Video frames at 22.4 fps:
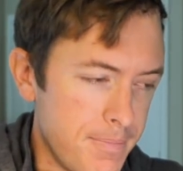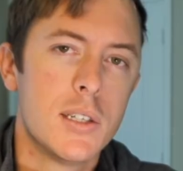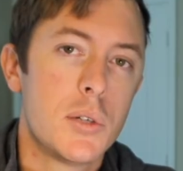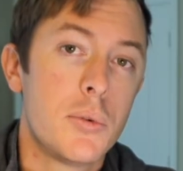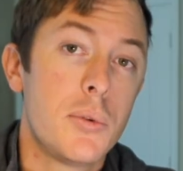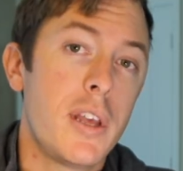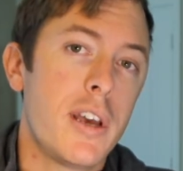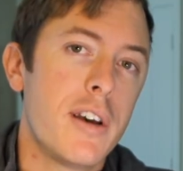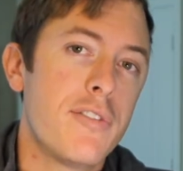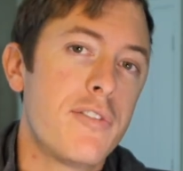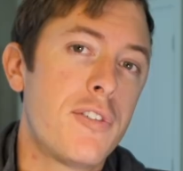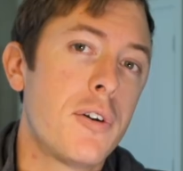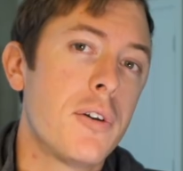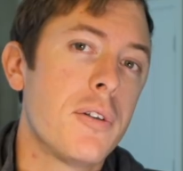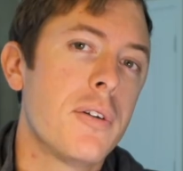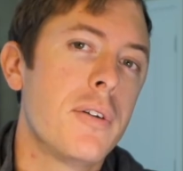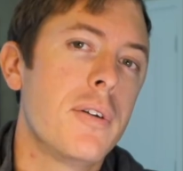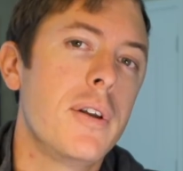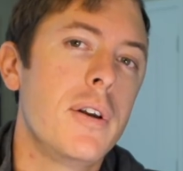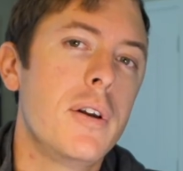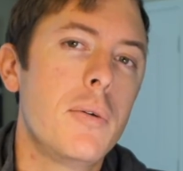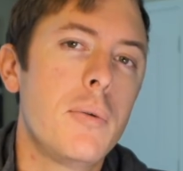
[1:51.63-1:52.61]
So without
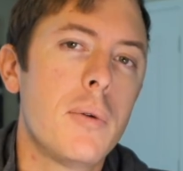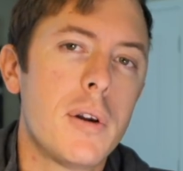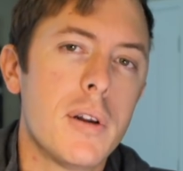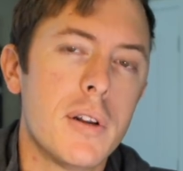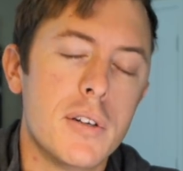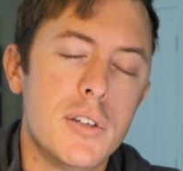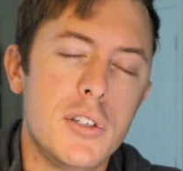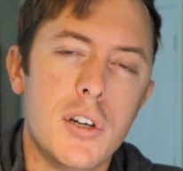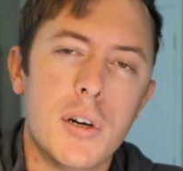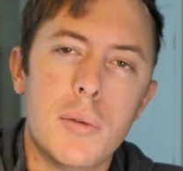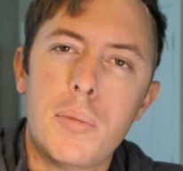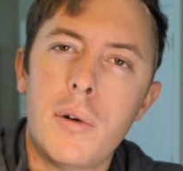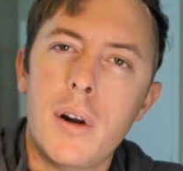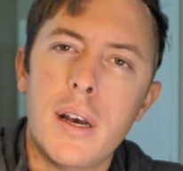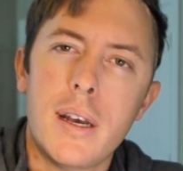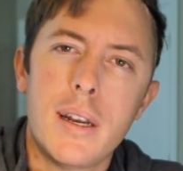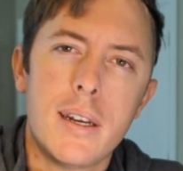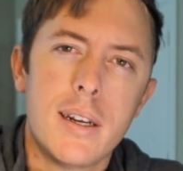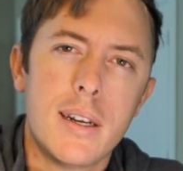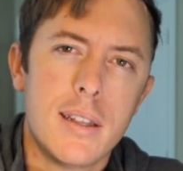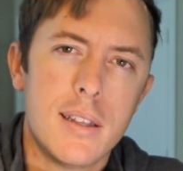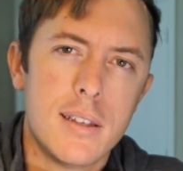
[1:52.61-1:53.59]
further ado, we're gonna jump
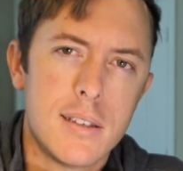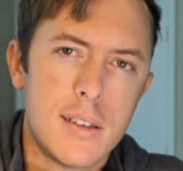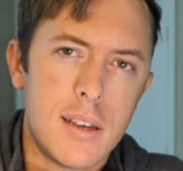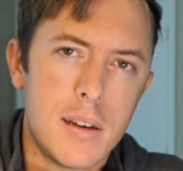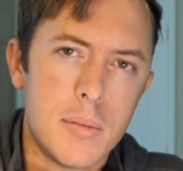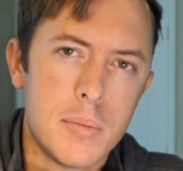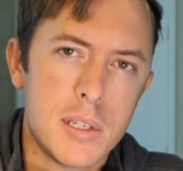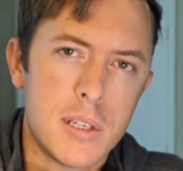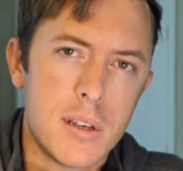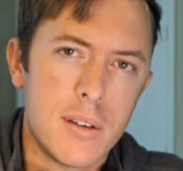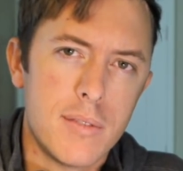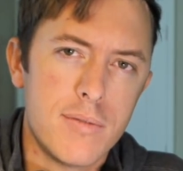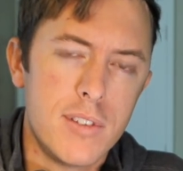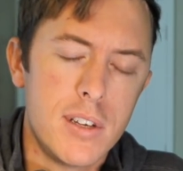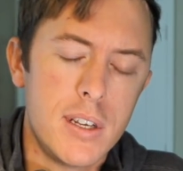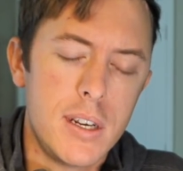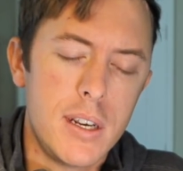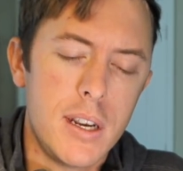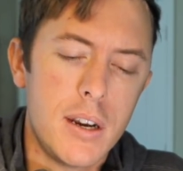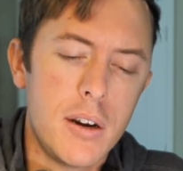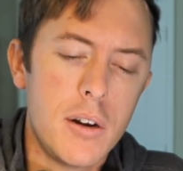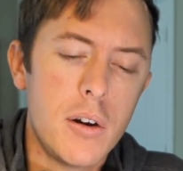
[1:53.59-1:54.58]
right into this Amazon
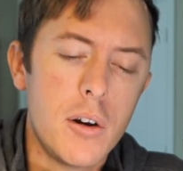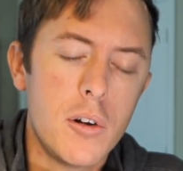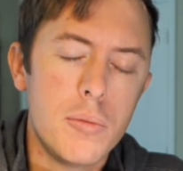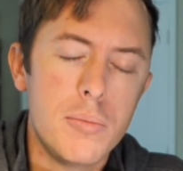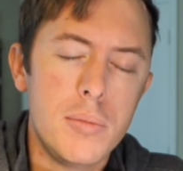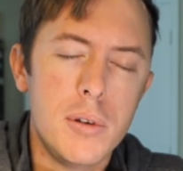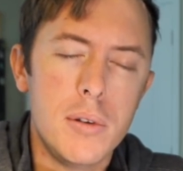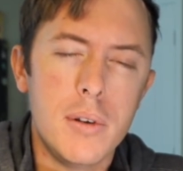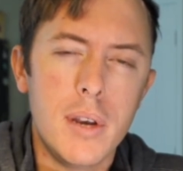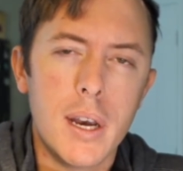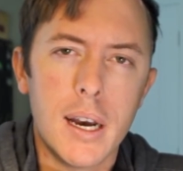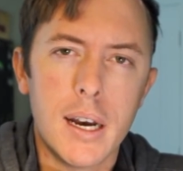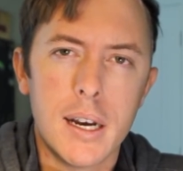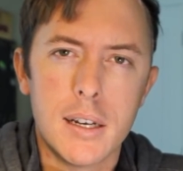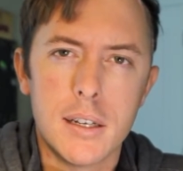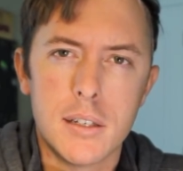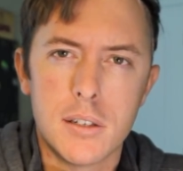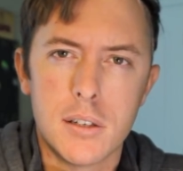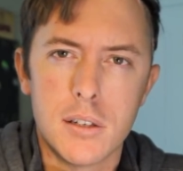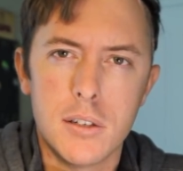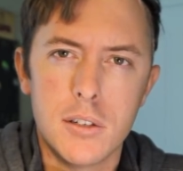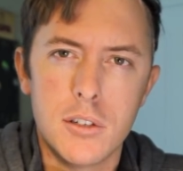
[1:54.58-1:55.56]
video. Hope you
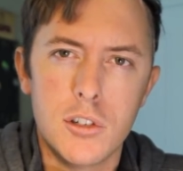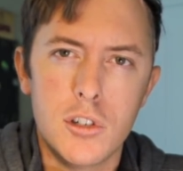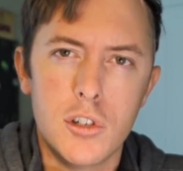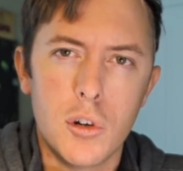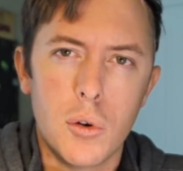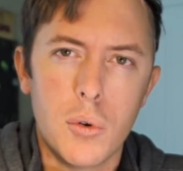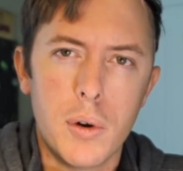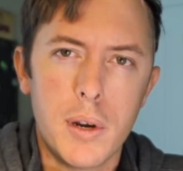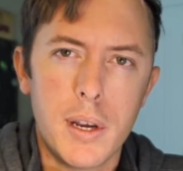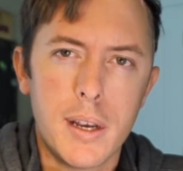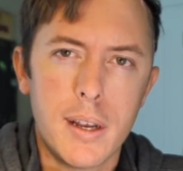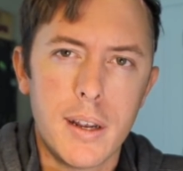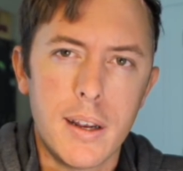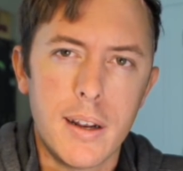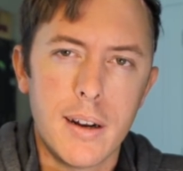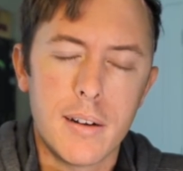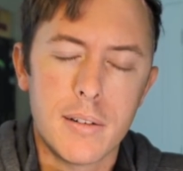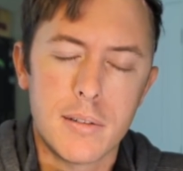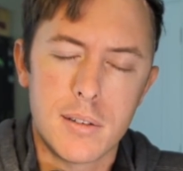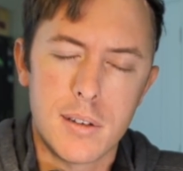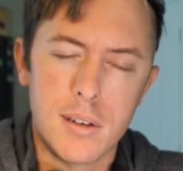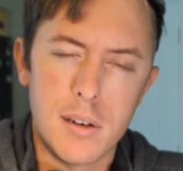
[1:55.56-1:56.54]
guys enjoy it,
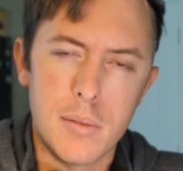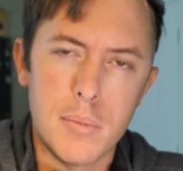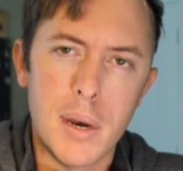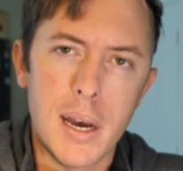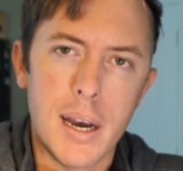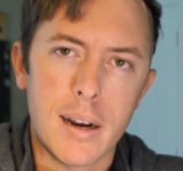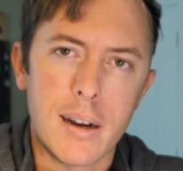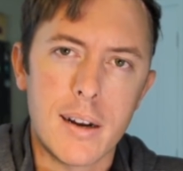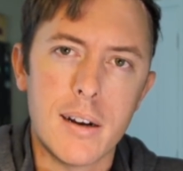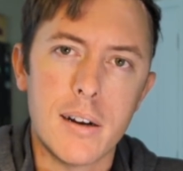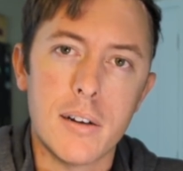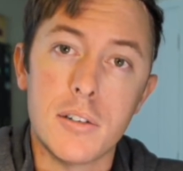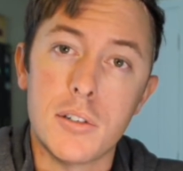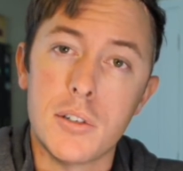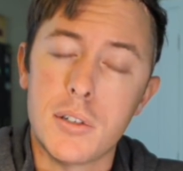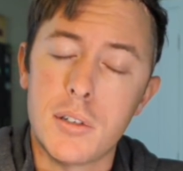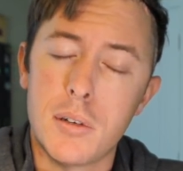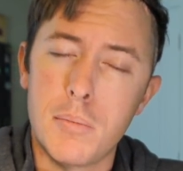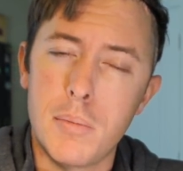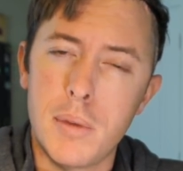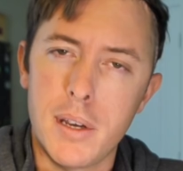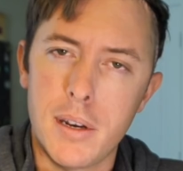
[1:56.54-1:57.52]
and I'll see you back here in
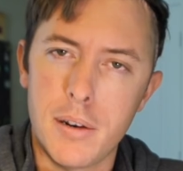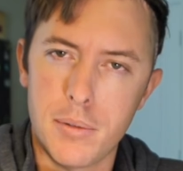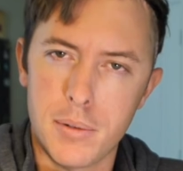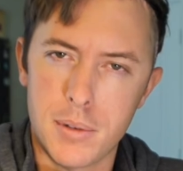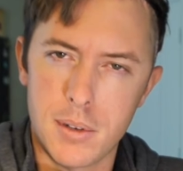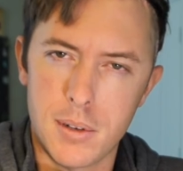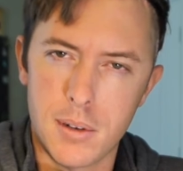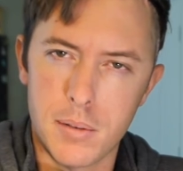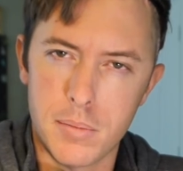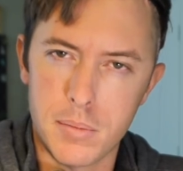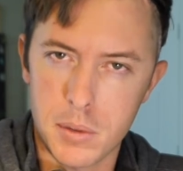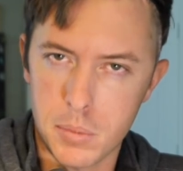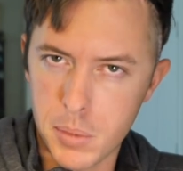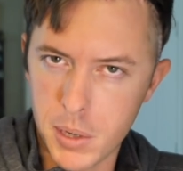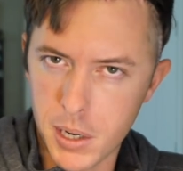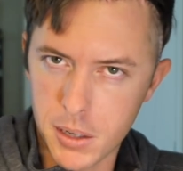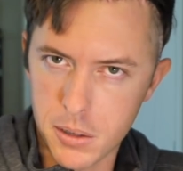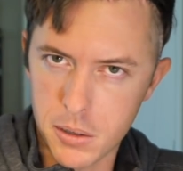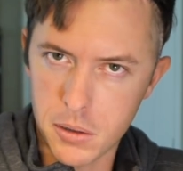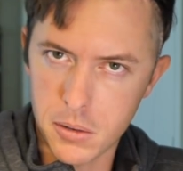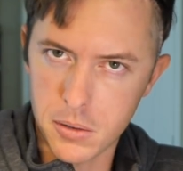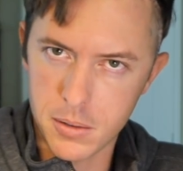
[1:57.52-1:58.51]
just a minute with something
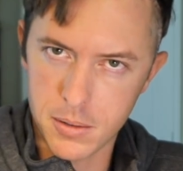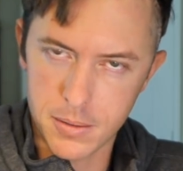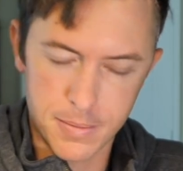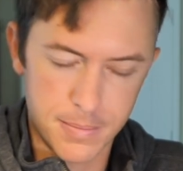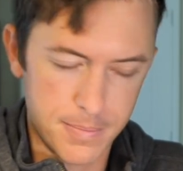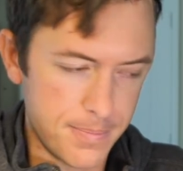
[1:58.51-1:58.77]
special.